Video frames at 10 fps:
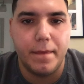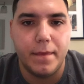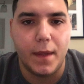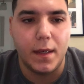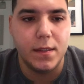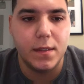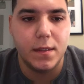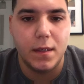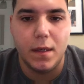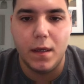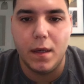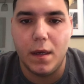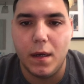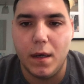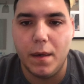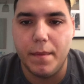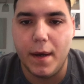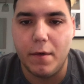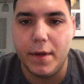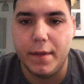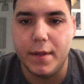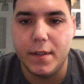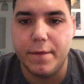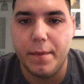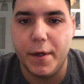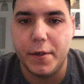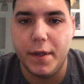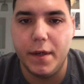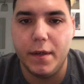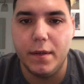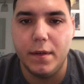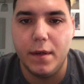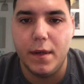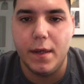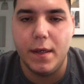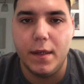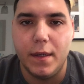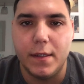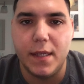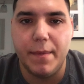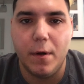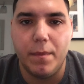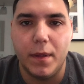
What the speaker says: Nice. I don't need this information here. His email, plug